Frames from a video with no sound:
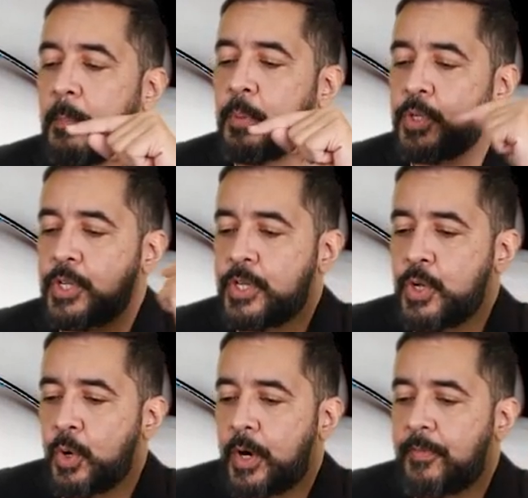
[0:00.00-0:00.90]
Put
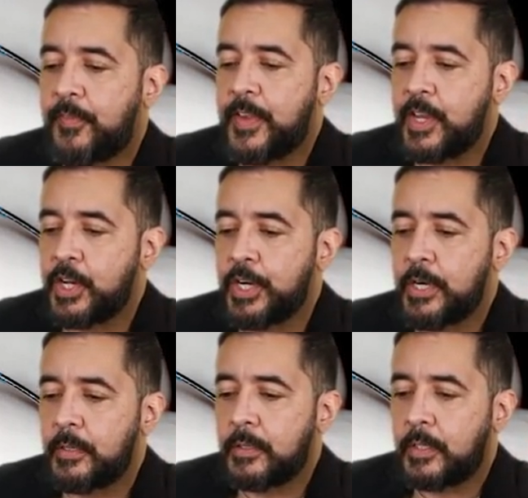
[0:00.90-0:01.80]
your
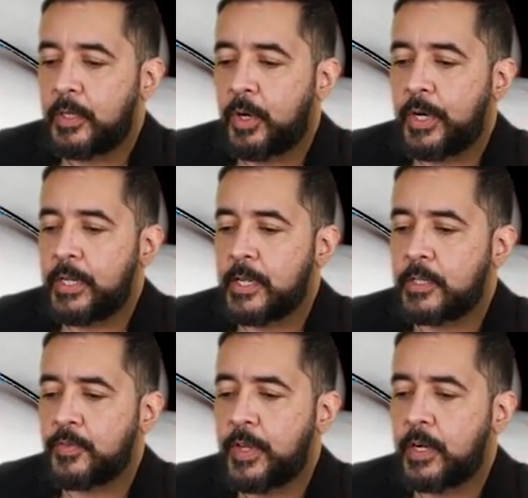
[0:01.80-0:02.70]
finger, your
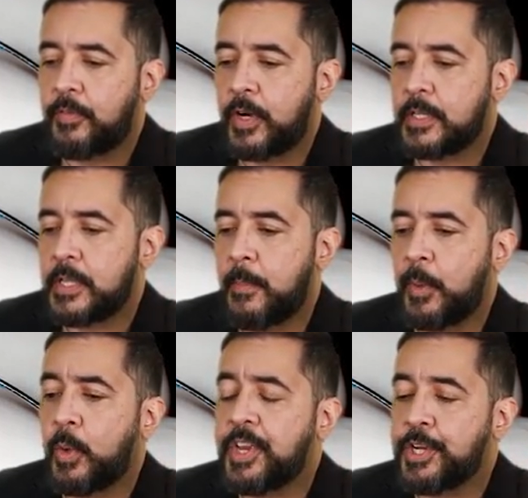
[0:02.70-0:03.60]
index finger, for
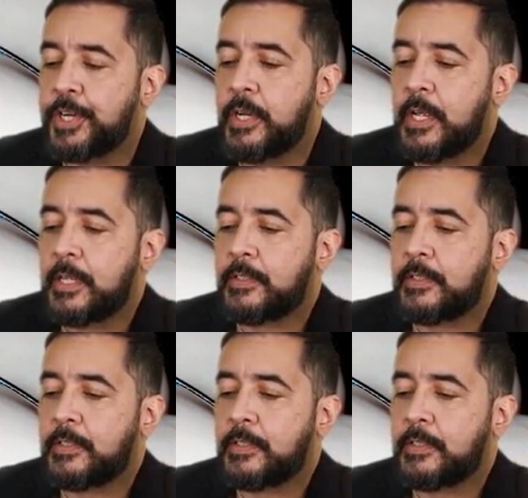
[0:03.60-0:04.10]
example, here.